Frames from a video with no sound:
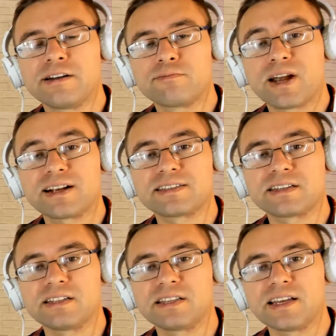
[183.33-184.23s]

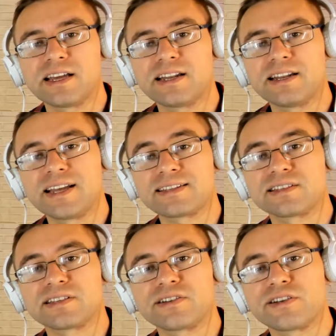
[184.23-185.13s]
practical and
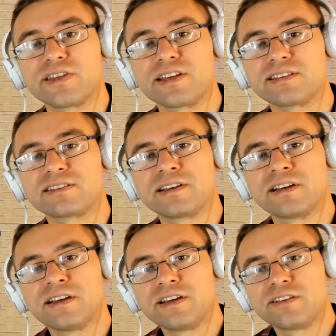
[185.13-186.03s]
necessary things,
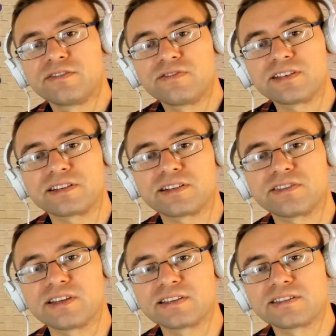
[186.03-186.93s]
physical
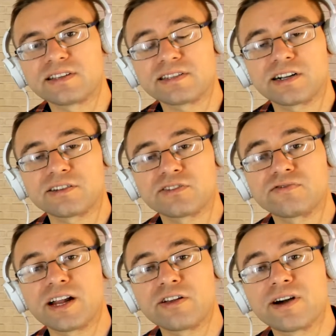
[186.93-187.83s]
things. They start to
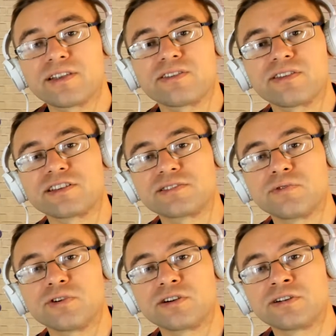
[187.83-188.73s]
value other things
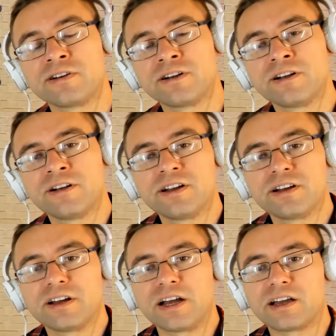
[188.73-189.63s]
more.
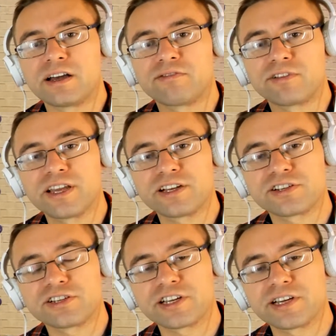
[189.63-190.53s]

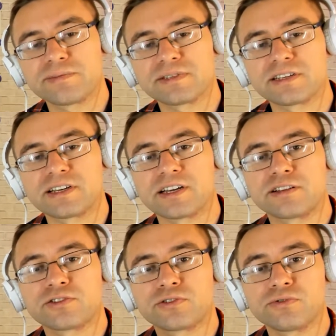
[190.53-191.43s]
Relationships,
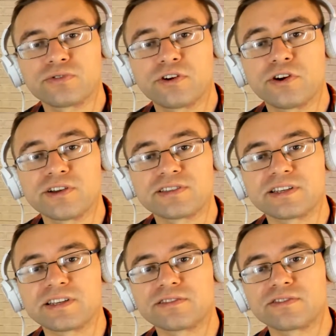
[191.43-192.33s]
truth,
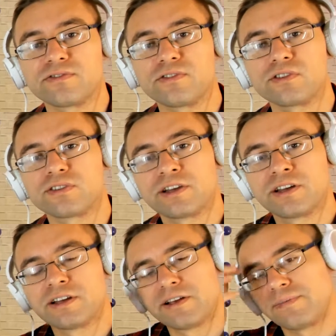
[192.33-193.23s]
honesty, and so forth.
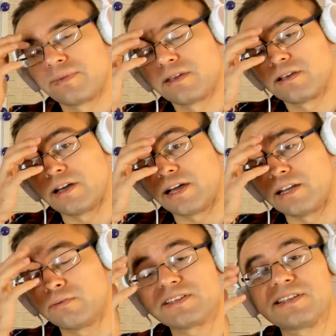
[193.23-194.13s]

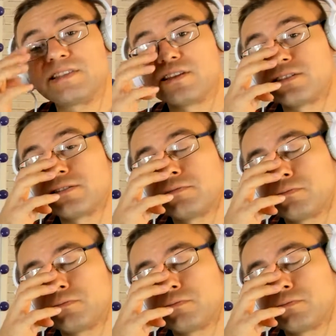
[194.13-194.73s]
And we see this.